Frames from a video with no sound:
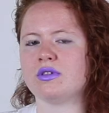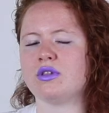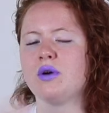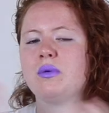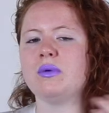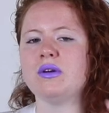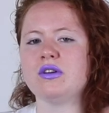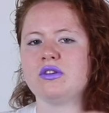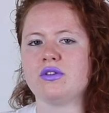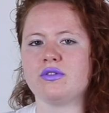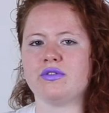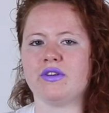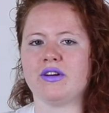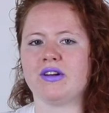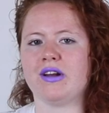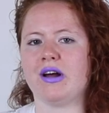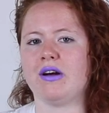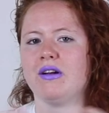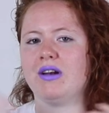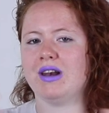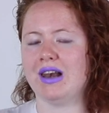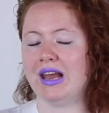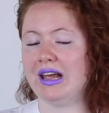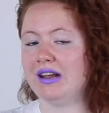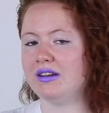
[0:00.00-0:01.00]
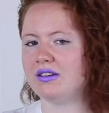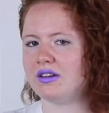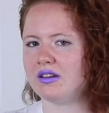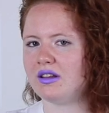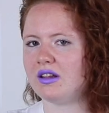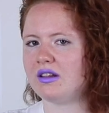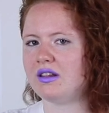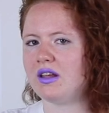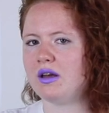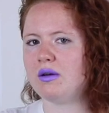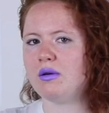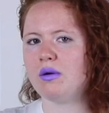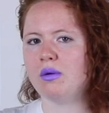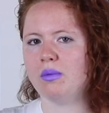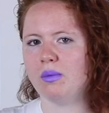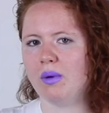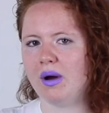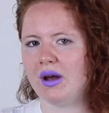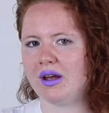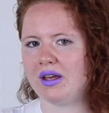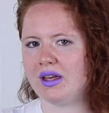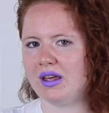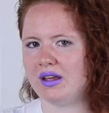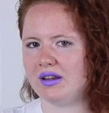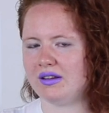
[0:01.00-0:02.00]
Though we do find out later that they were
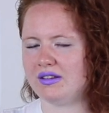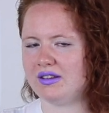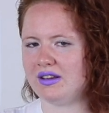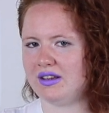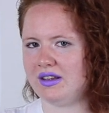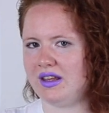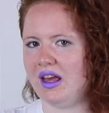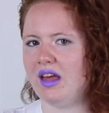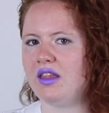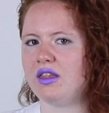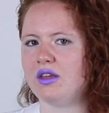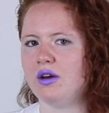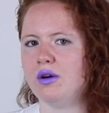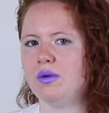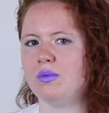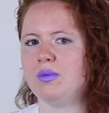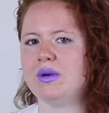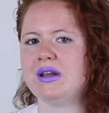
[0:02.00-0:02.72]
working together,